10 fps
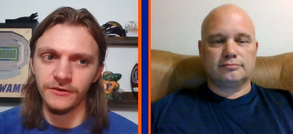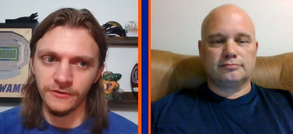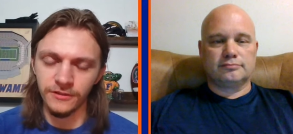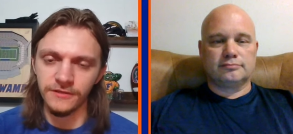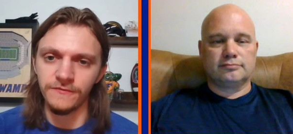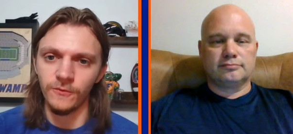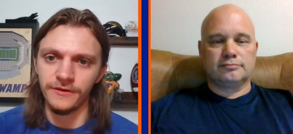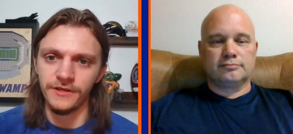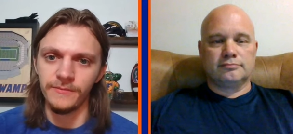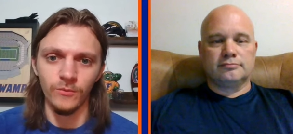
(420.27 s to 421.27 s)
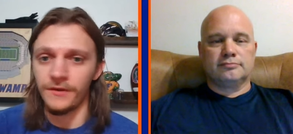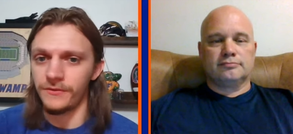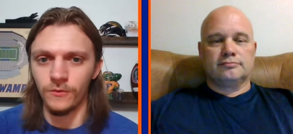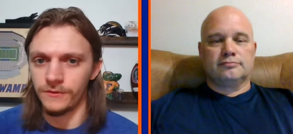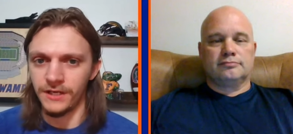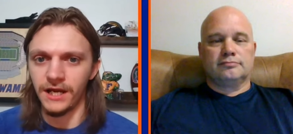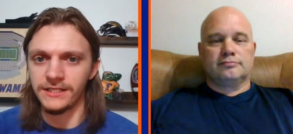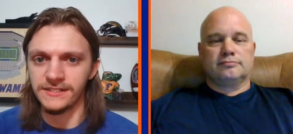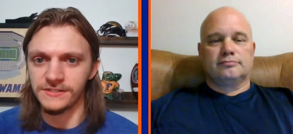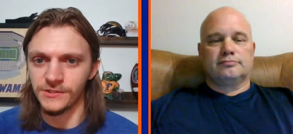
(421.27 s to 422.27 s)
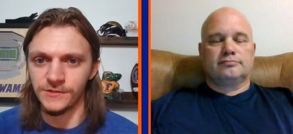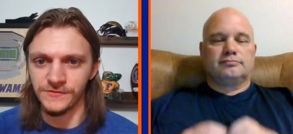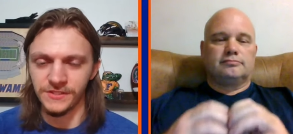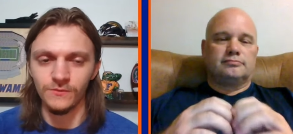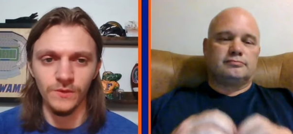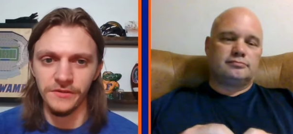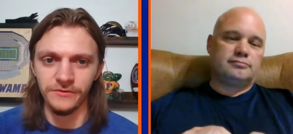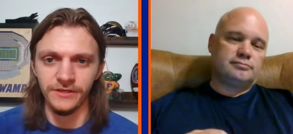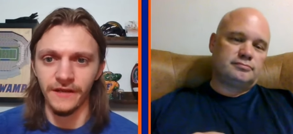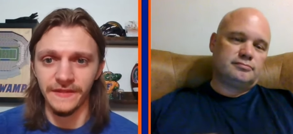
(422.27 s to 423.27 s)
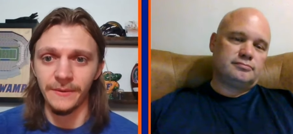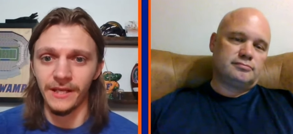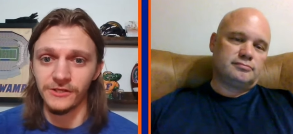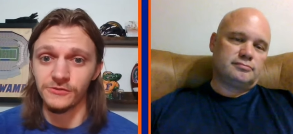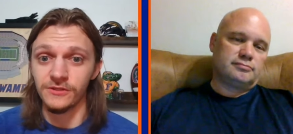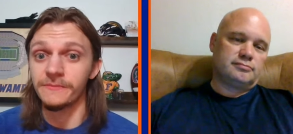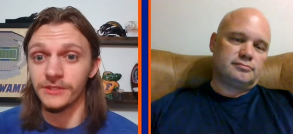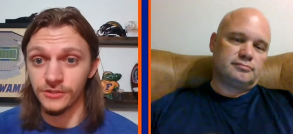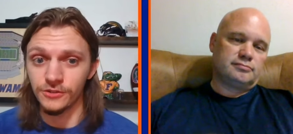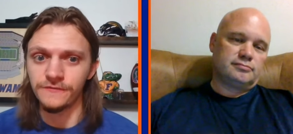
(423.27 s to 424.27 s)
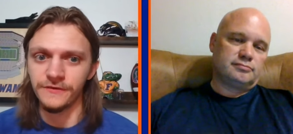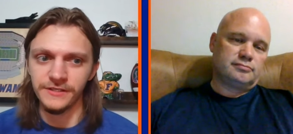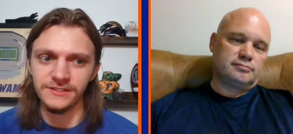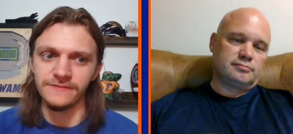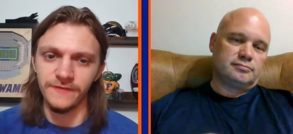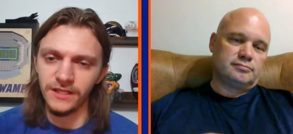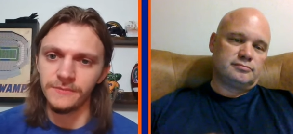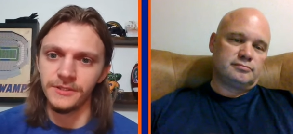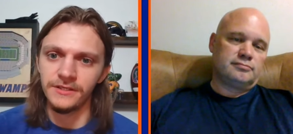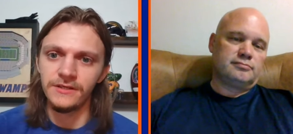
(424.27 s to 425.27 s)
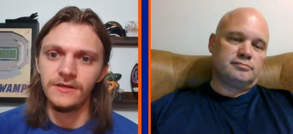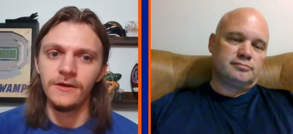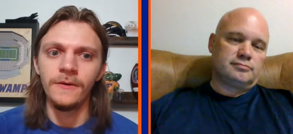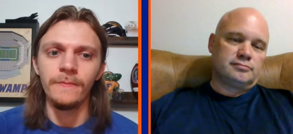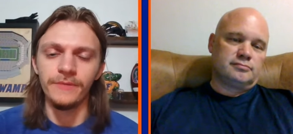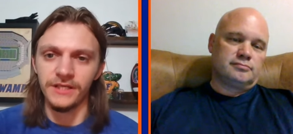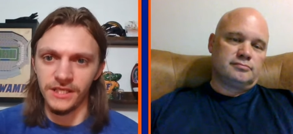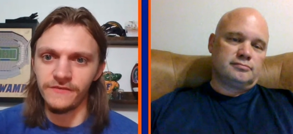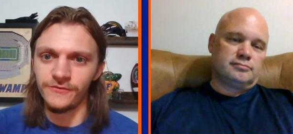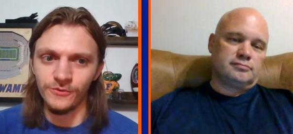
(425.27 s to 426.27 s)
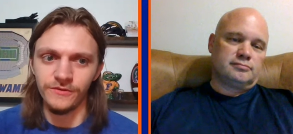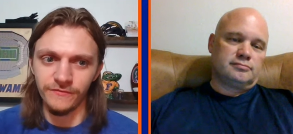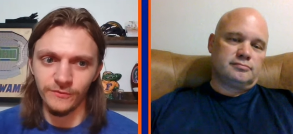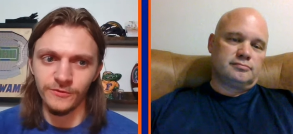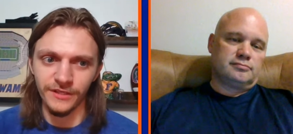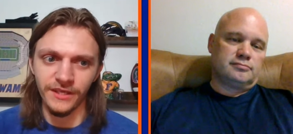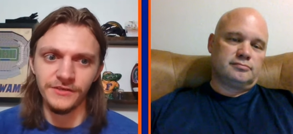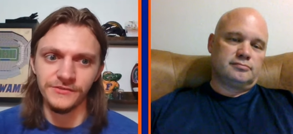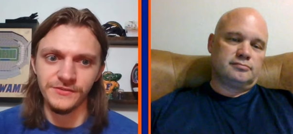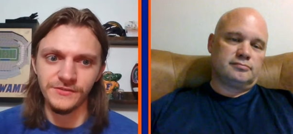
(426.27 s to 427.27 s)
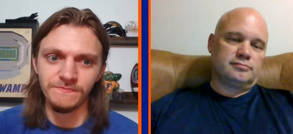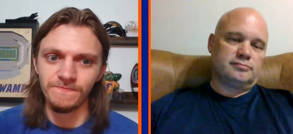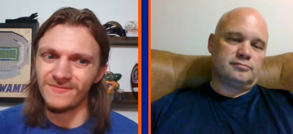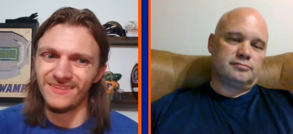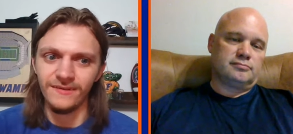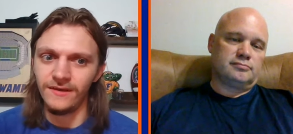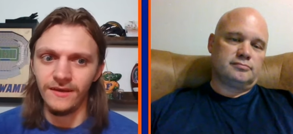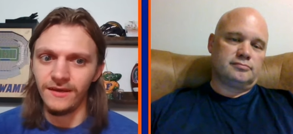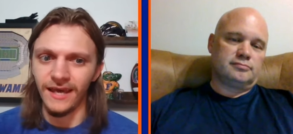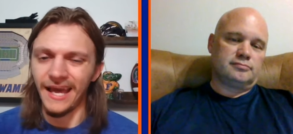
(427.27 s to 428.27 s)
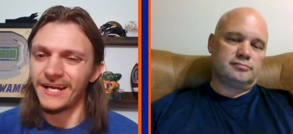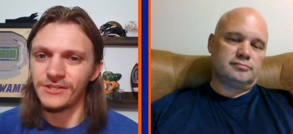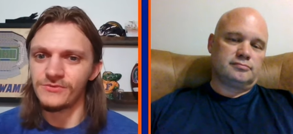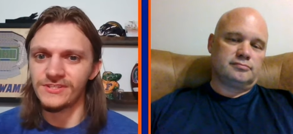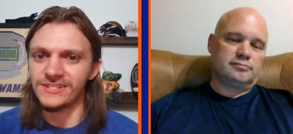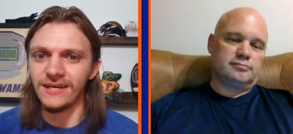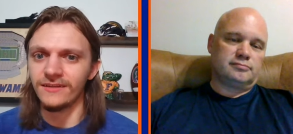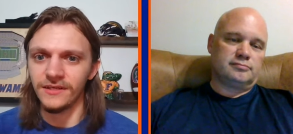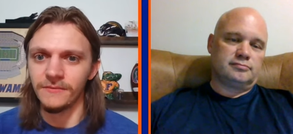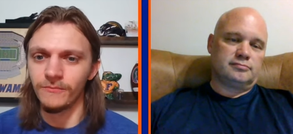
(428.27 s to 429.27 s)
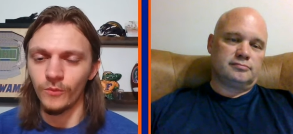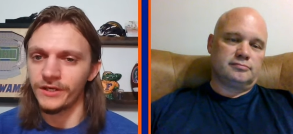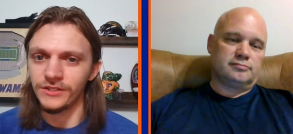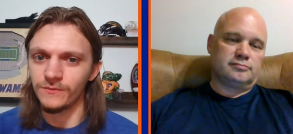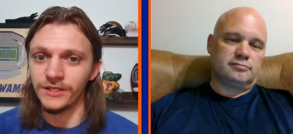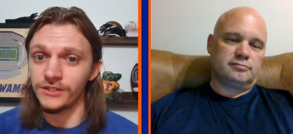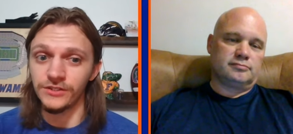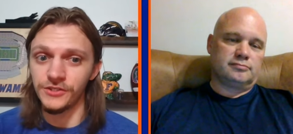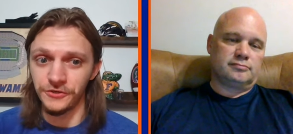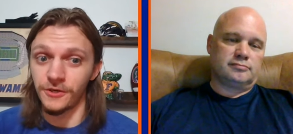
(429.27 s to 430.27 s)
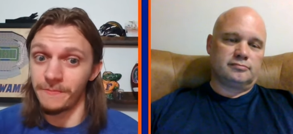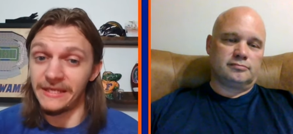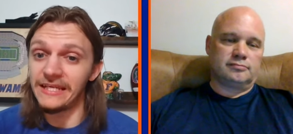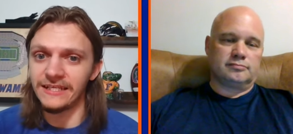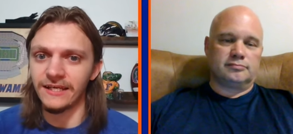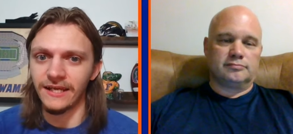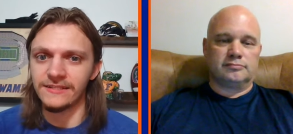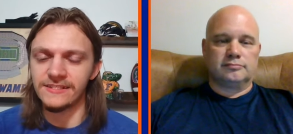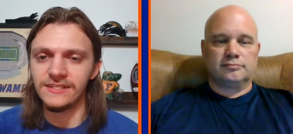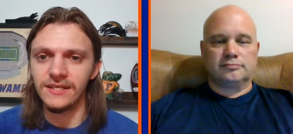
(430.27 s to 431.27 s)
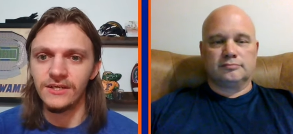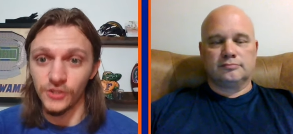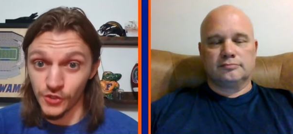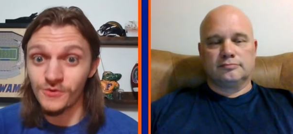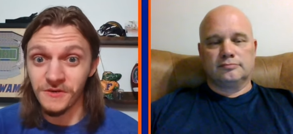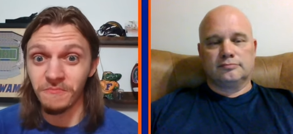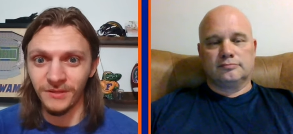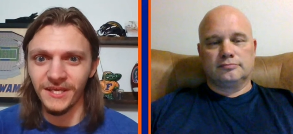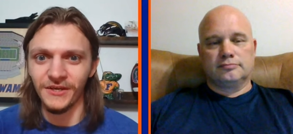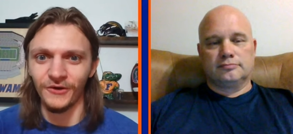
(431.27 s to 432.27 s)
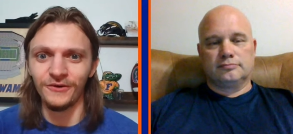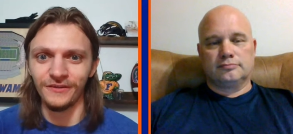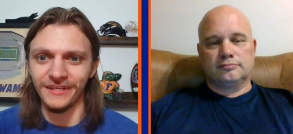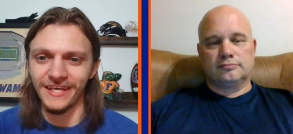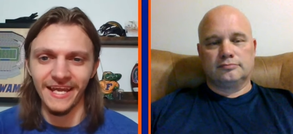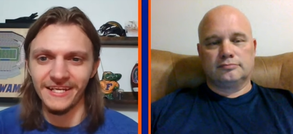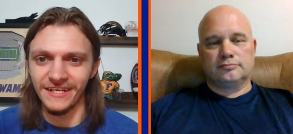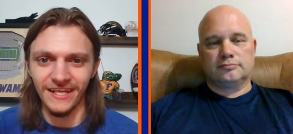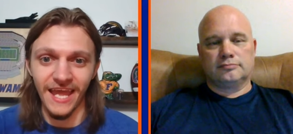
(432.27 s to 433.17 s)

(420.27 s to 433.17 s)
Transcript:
Speaker 1: early for him, whether or not he deserves it, and whether or not that would actually be good for his development. But if you're the Florida Gators, how do you sell him when when you're competing against you can play early? And